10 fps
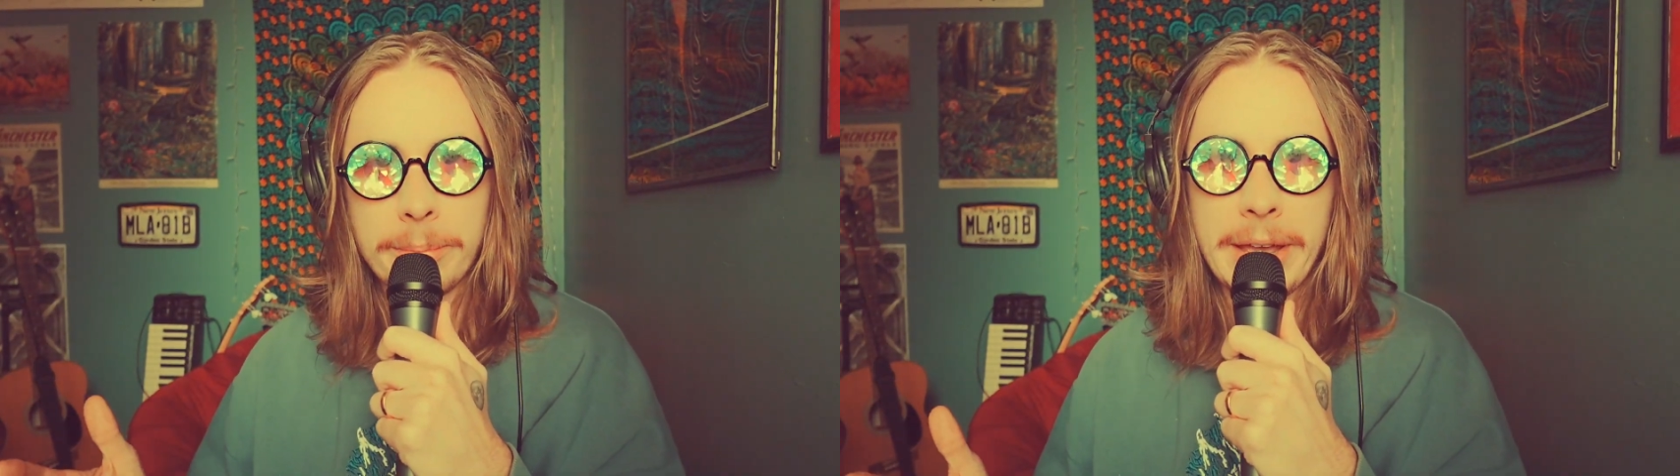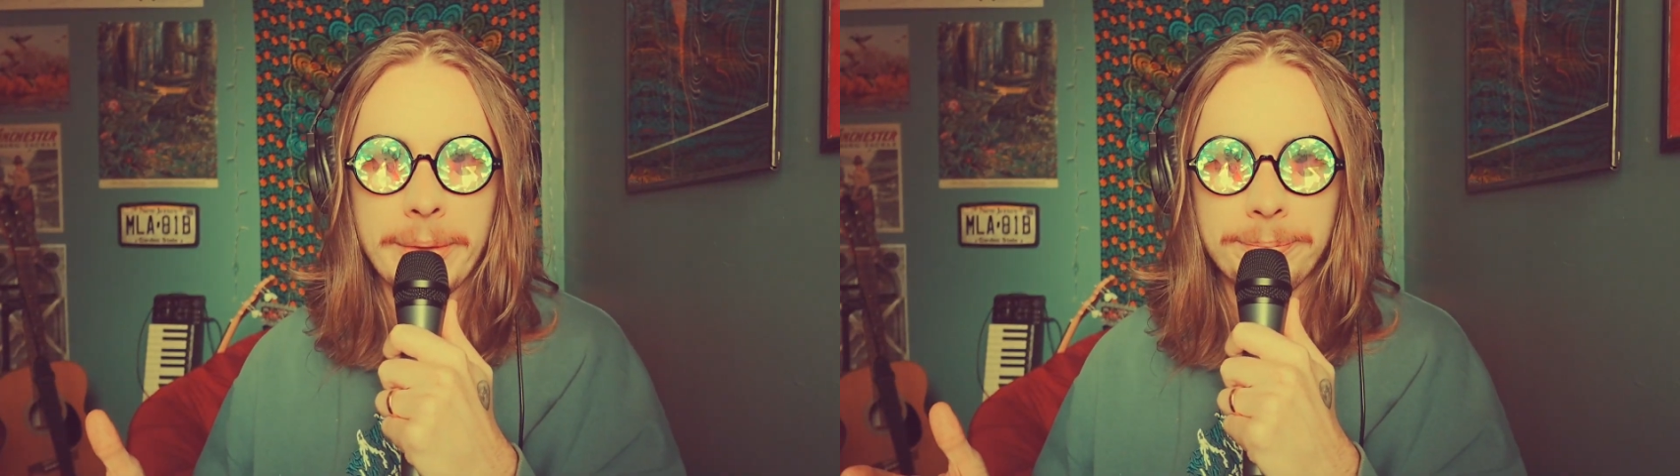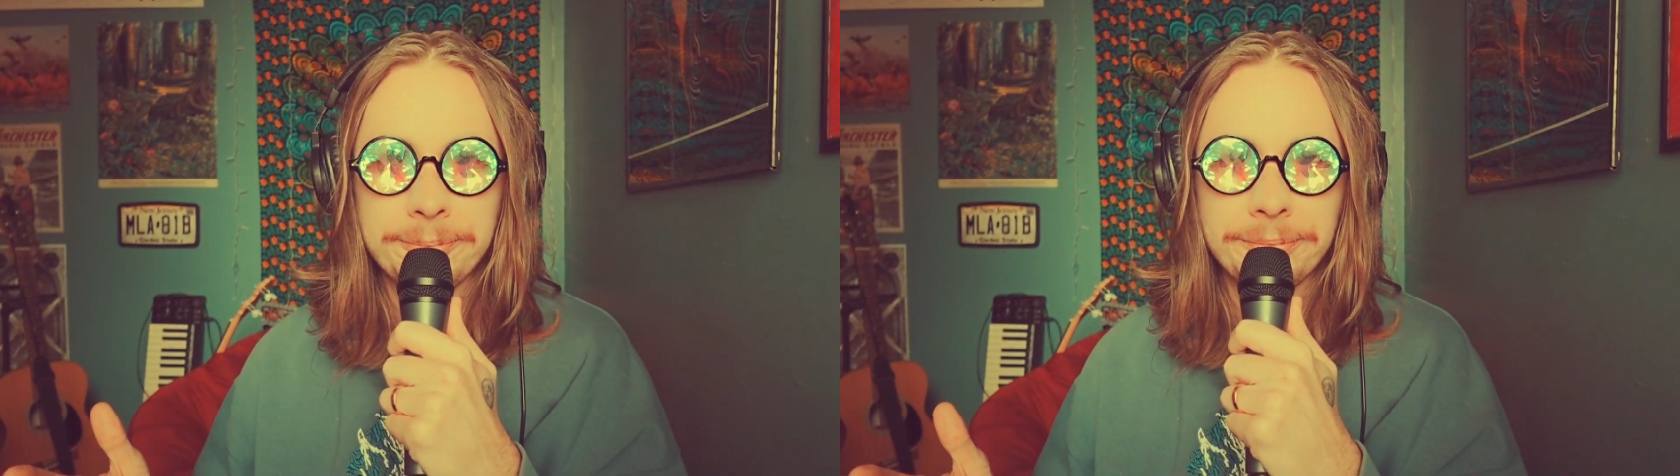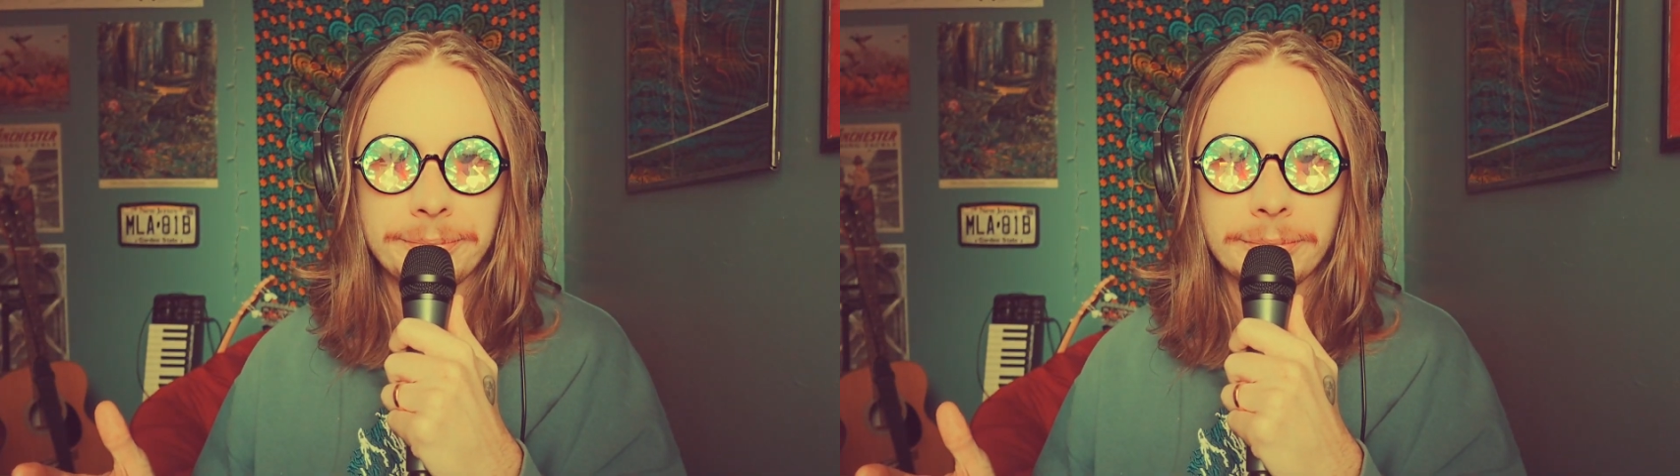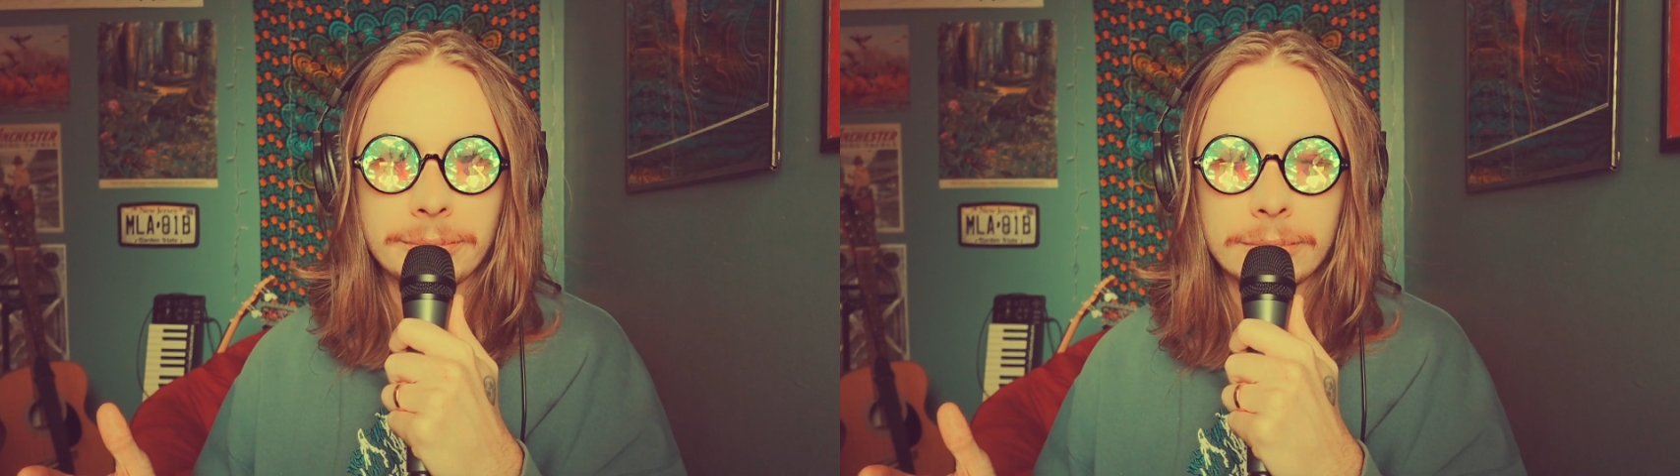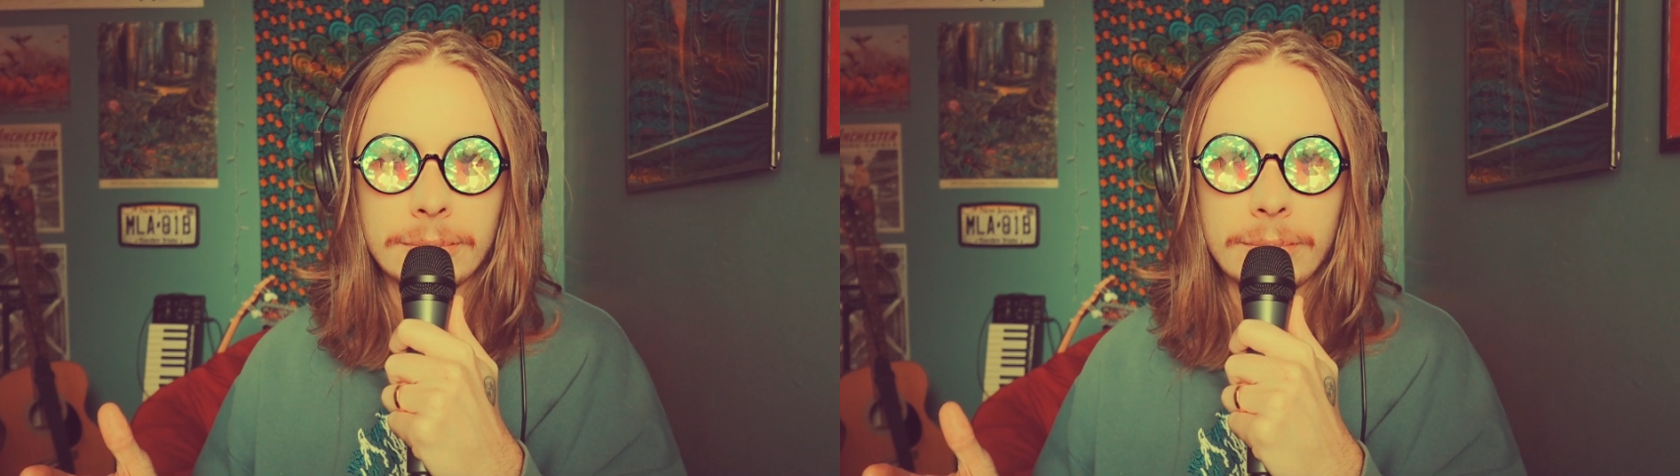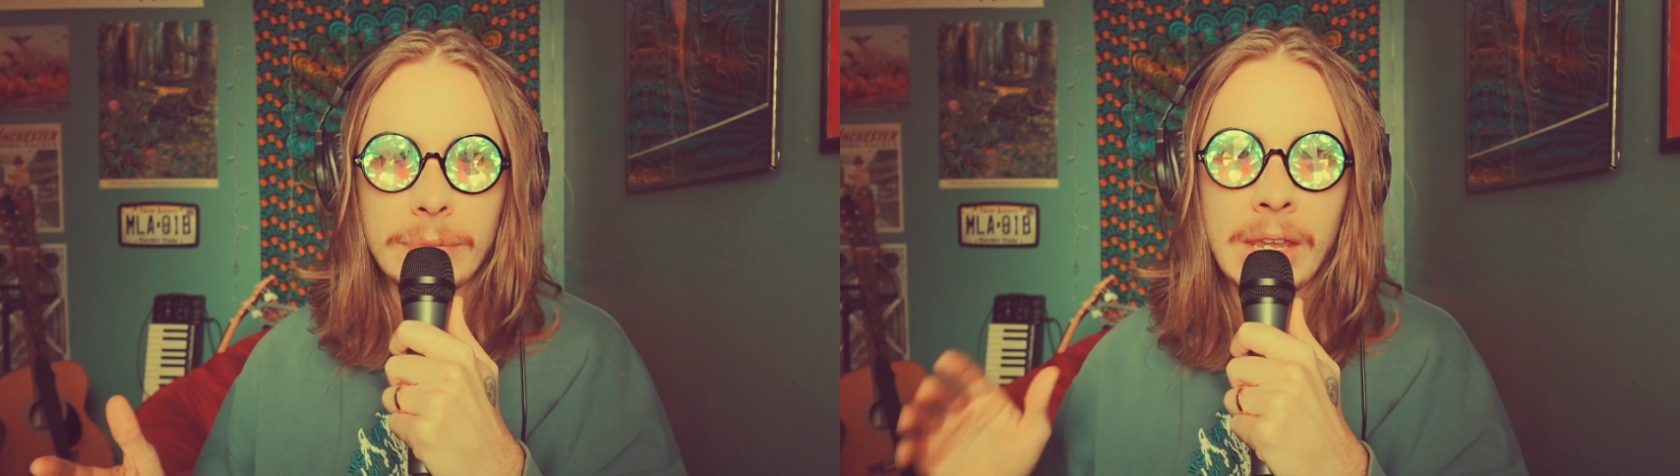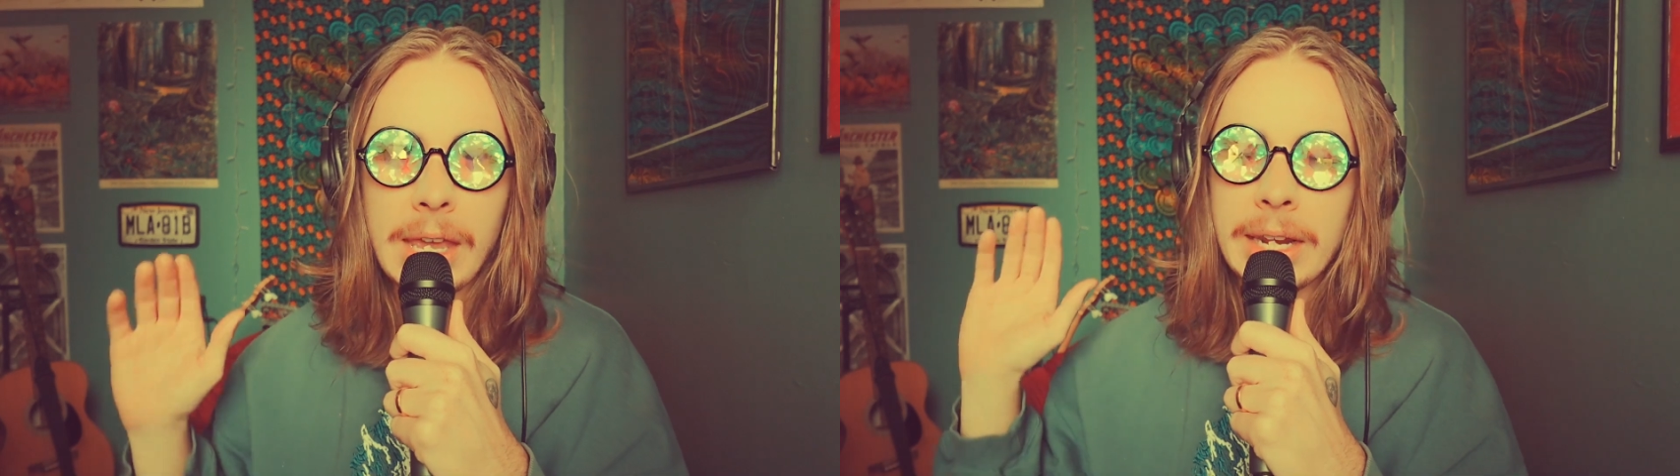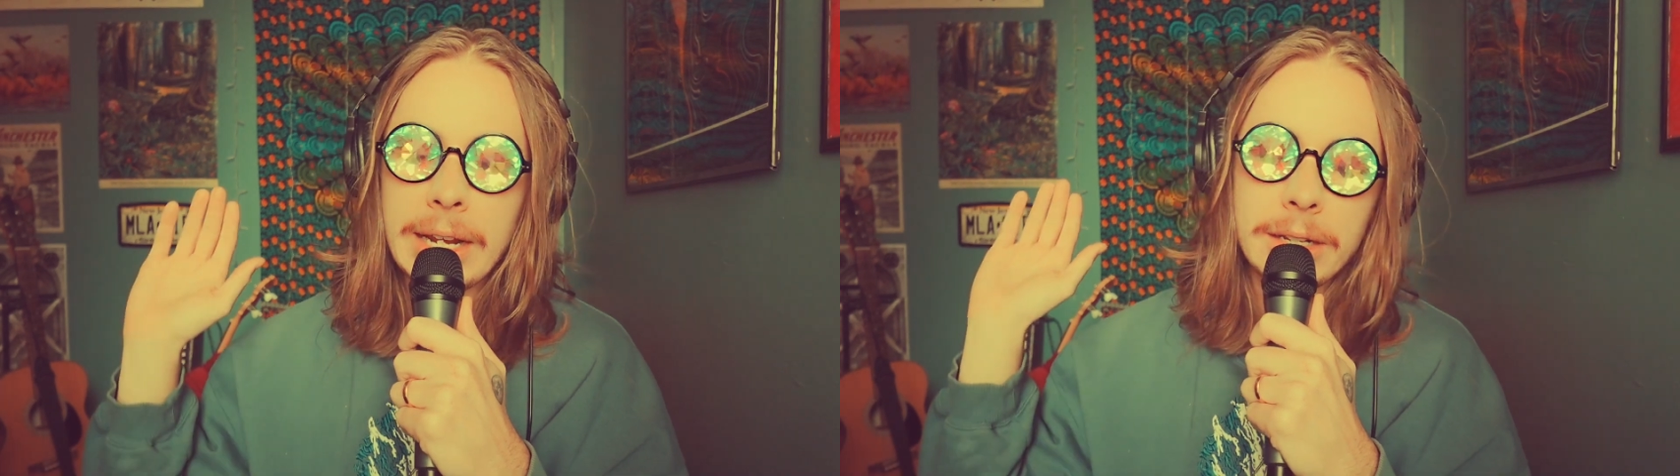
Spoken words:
met. And I